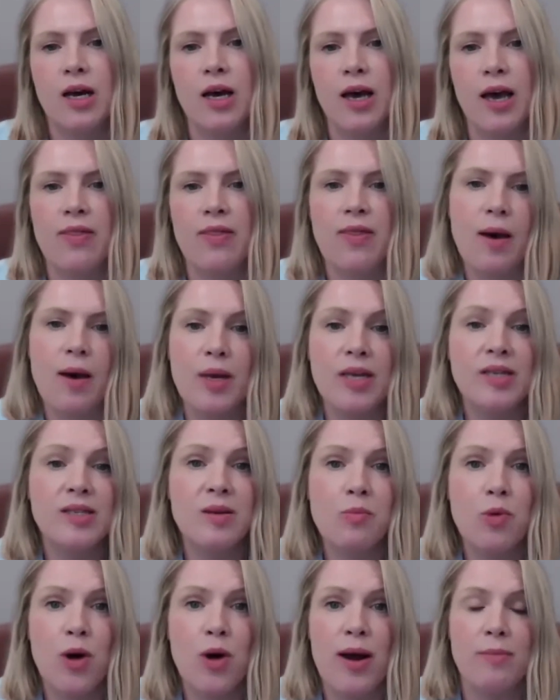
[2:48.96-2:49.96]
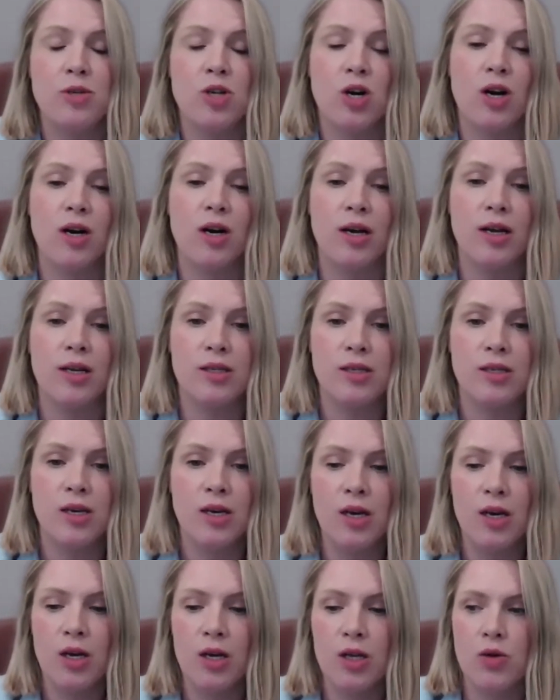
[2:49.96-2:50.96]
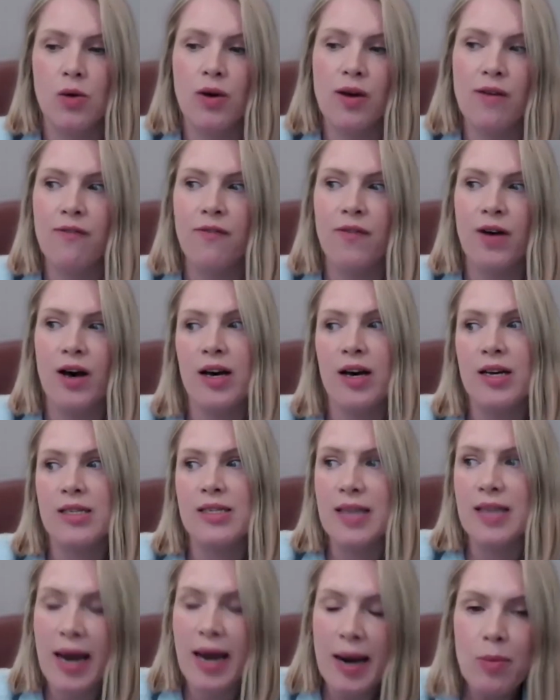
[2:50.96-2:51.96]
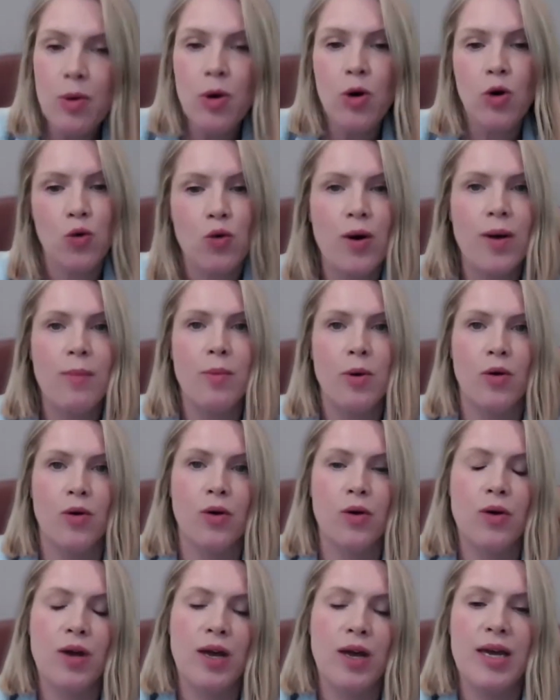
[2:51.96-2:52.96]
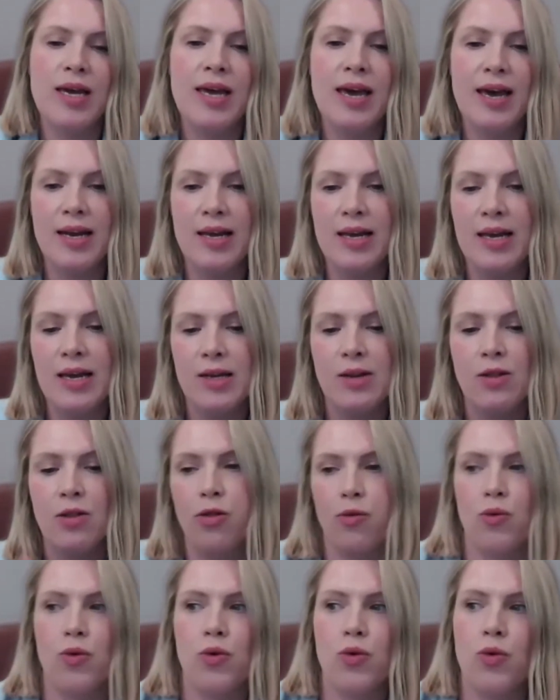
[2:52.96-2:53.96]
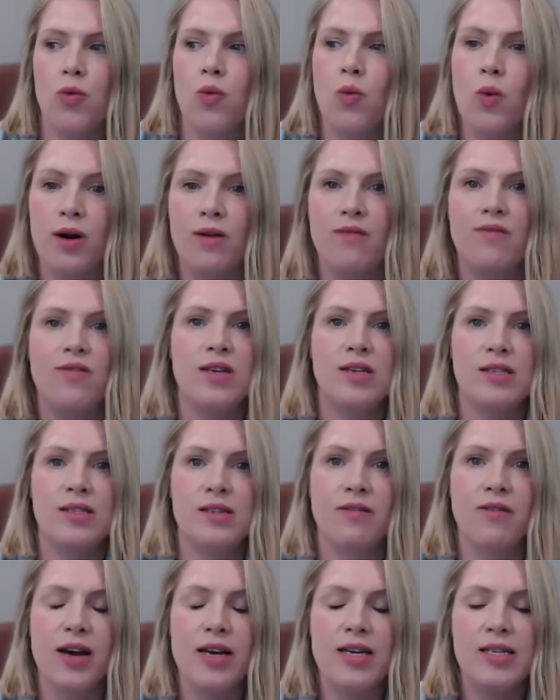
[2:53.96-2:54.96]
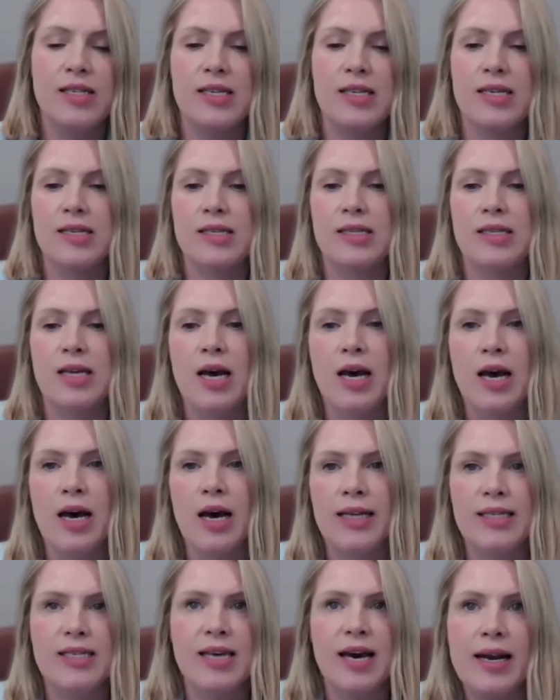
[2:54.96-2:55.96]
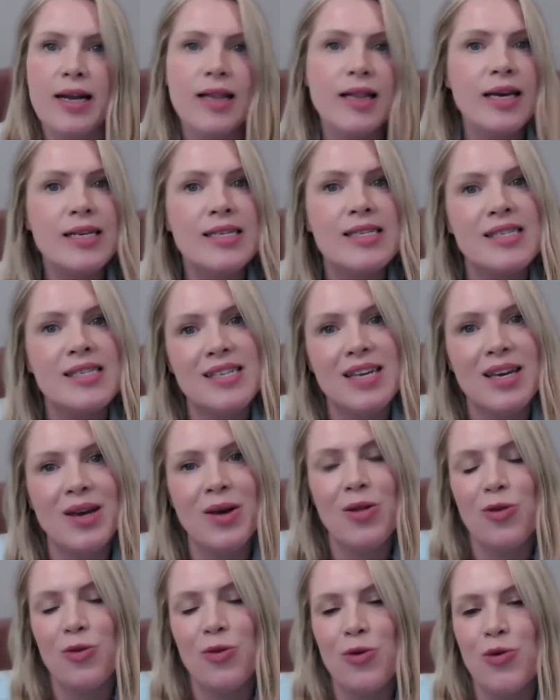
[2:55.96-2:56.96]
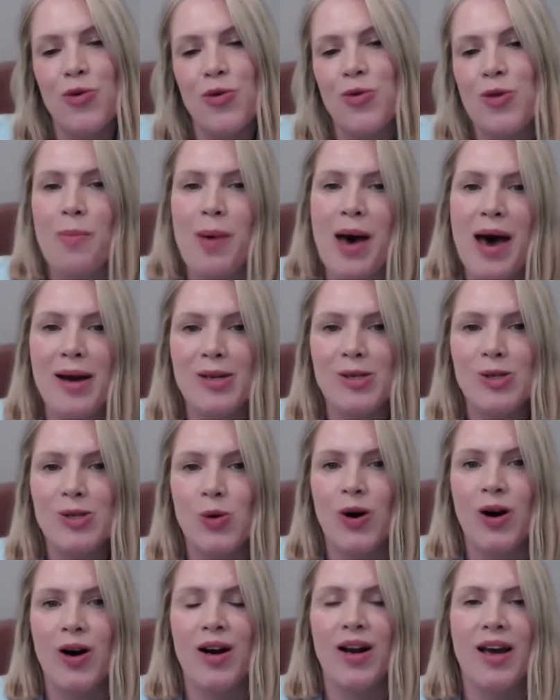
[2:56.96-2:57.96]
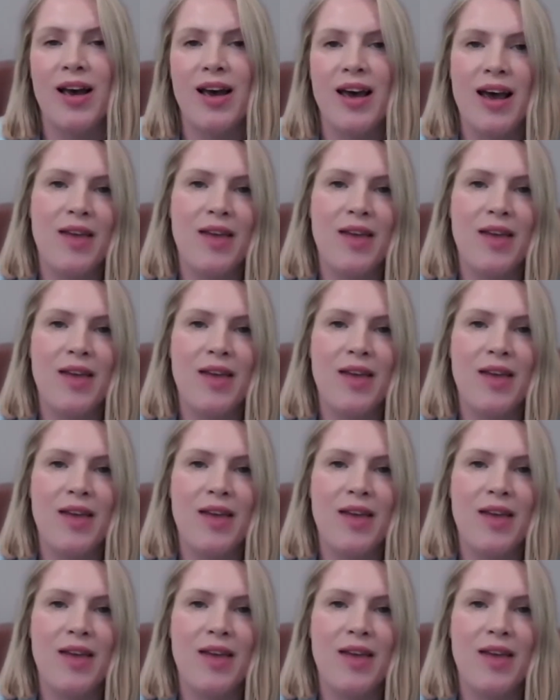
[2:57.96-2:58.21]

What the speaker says: And that makes them prime targets. So if a cyber criminal can get in through one of these devices, it's kind of like sneaking through the back door.